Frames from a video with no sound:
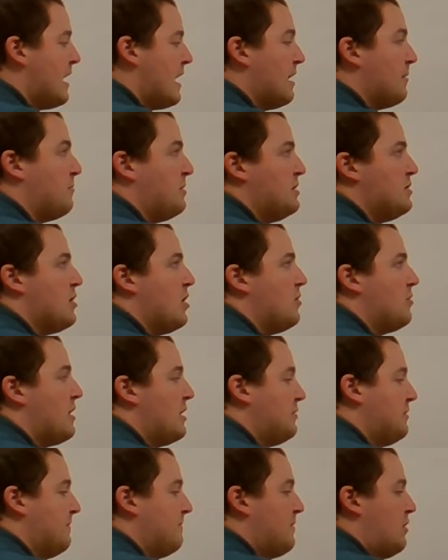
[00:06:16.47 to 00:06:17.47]
And we know
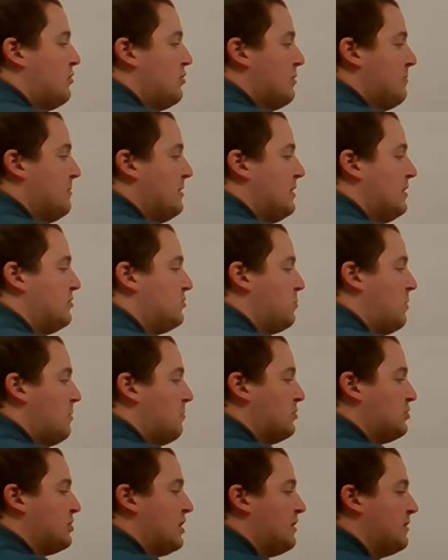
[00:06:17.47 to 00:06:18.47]
that the volume is
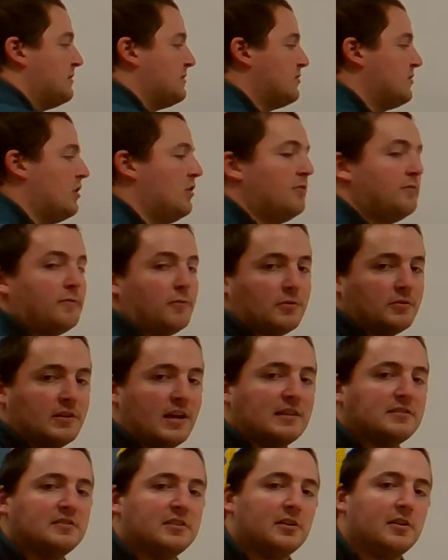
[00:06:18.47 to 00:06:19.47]
what we're trying to solve for.
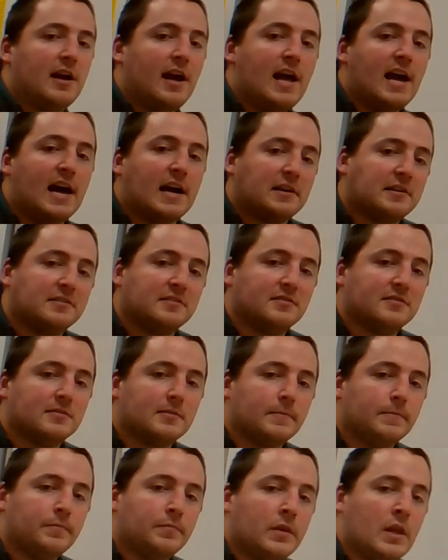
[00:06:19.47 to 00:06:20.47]
That's our x.
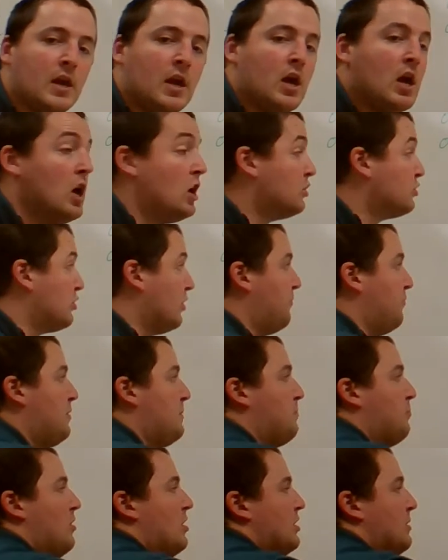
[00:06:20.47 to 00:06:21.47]
So if
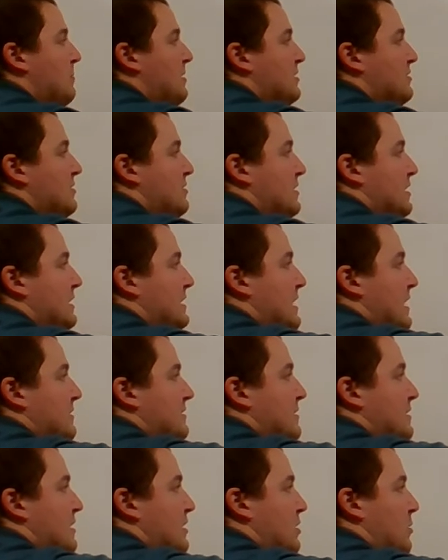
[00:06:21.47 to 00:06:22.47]
we plug them into the
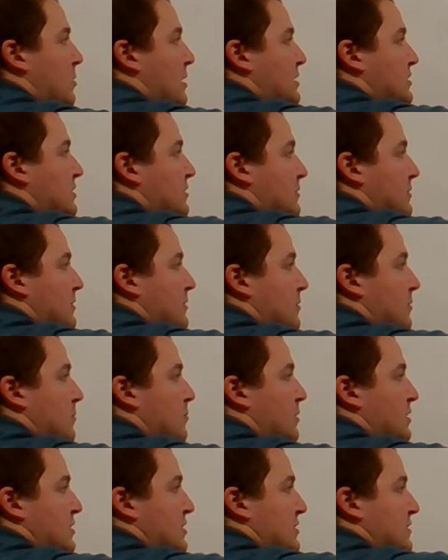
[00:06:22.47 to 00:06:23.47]
density equation,
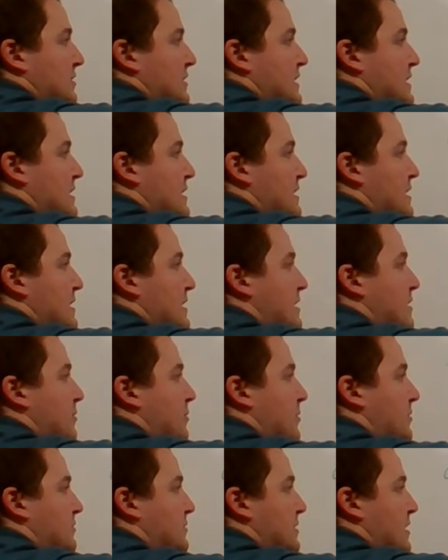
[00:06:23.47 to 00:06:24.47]
which is d
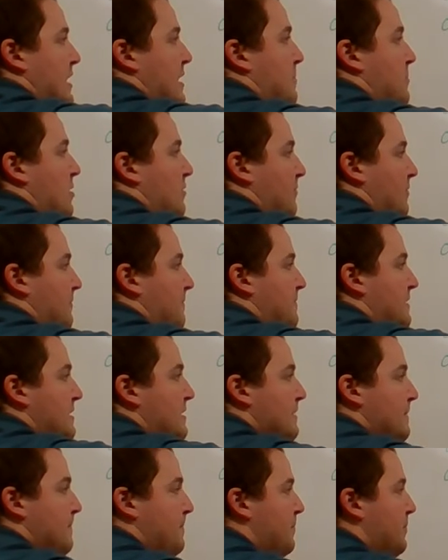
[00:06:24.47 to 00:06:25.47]
equals m over
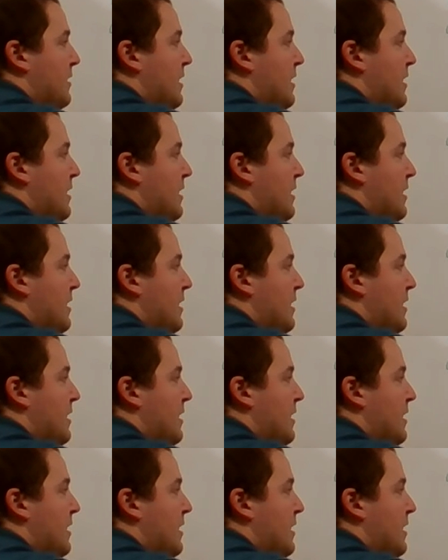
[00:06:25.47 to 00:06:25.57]
v,